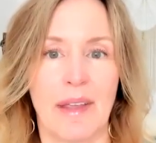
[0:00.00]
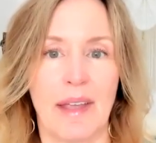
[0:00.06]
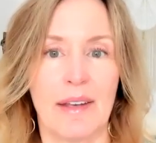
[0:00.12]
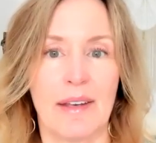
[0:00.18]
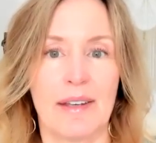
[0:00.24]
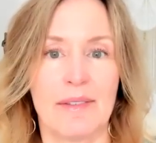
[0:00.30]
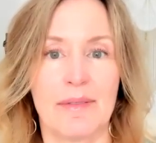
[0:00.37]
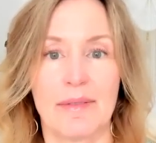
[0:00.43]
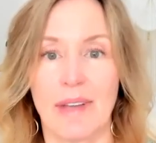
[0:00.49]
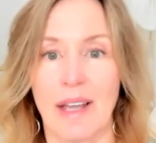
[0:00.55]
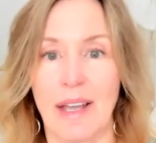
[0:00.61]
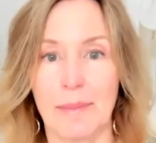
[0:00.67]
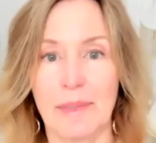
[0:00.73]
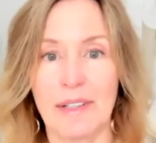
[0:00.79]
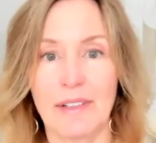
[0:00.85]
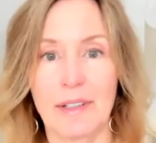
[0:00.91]
And
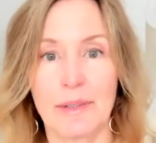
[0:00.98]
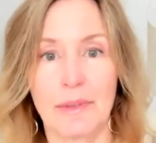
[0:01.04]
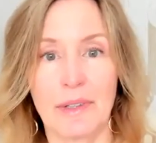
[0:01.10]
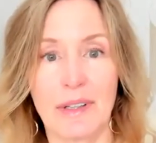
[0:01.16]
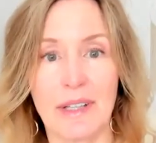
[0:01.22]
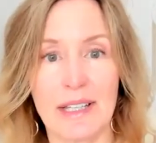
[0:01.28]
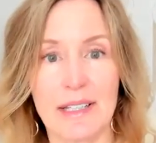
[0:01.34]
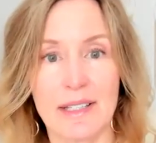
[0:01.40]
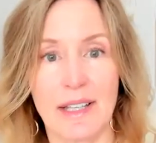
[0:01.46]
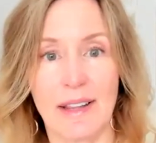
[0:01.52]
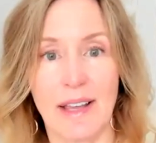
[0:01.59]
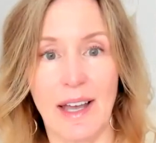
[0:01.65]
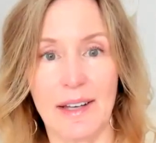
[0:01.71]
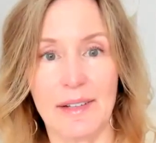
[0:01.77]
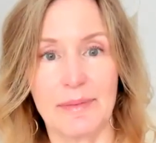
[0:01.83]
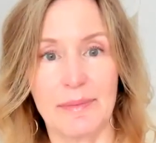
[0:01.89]
how many can relate to
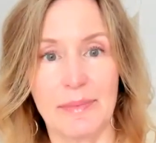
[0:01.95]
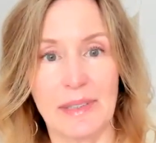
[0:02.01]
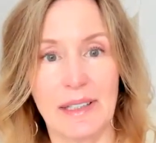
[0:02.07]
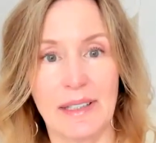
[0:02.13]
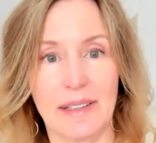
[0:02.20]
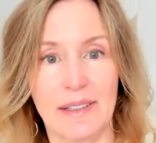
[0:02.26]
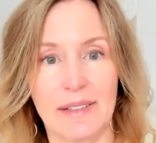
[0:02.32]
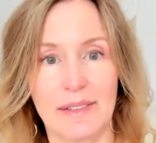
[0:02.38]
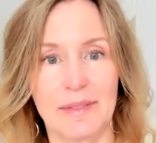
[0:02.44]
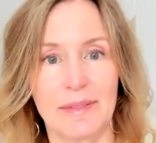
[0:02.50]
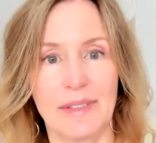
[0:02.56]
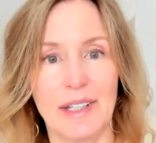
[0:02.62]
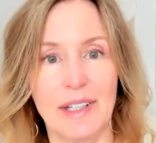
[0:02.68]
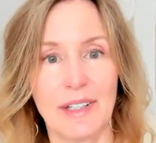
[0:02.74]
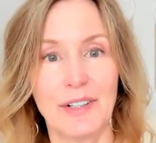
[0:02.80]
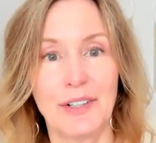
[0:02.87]
that being
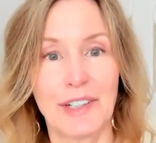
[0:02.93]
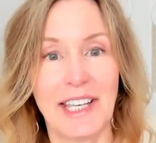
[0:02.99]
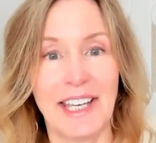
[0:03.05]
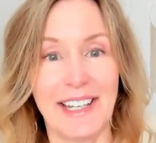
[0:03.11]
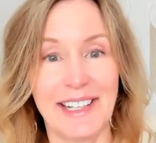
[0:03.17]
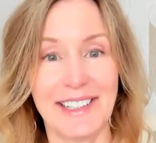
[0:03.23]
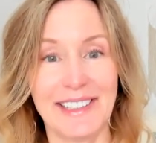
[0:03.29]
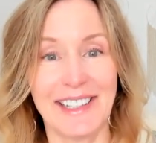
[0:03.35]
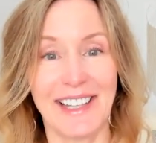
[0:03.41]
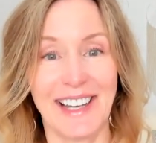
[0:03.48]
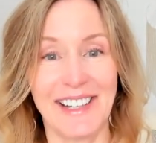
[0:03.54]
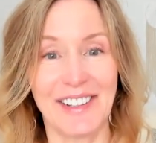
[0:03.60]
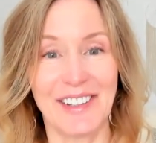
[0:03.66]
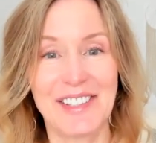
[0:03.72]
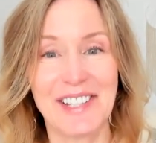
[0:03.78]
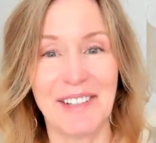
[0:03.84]
inculcated yeah i
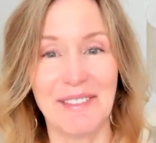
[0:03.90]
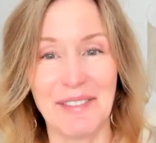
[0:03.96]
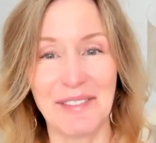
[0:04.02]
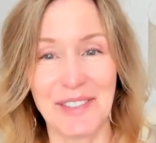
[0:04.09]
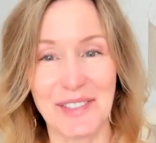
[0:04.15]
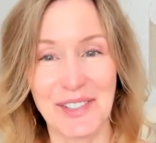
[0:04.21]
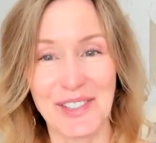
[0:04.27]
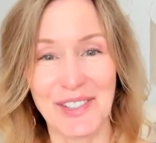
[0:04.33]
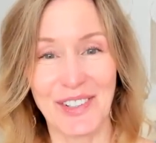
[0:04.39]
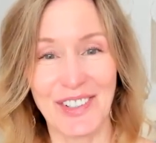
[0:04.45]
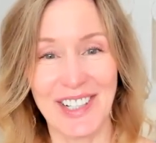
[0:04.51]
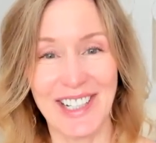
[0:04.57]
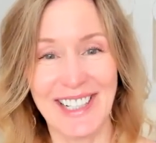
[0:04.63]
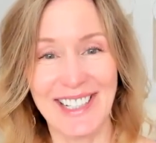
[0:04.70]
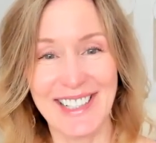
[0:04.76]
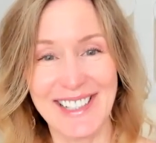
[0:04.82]
know some of your
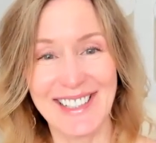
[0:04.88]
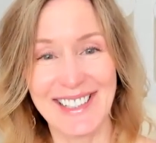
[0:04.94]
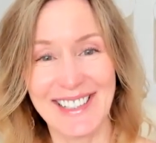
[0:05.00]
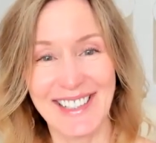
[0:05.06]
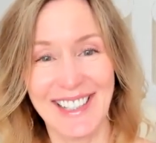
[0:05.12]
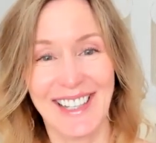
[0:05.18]
stories